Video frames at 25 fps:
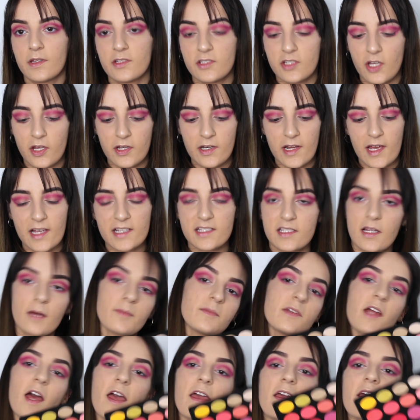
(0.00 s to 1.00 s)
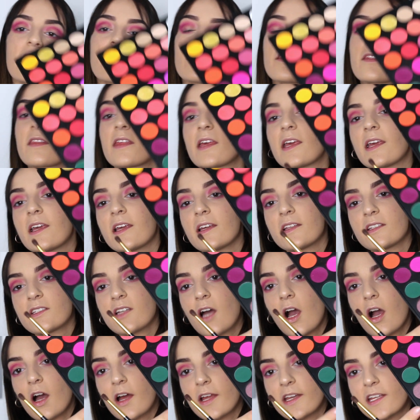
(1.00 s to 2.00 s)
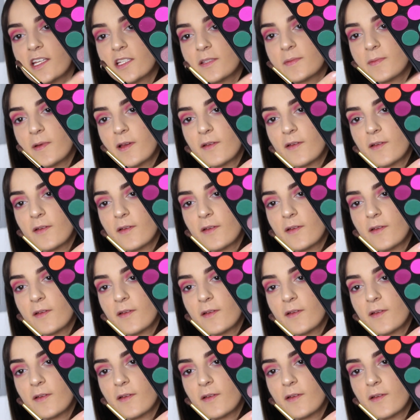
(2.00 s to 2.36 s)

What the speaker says: So next I'm taking the tiniest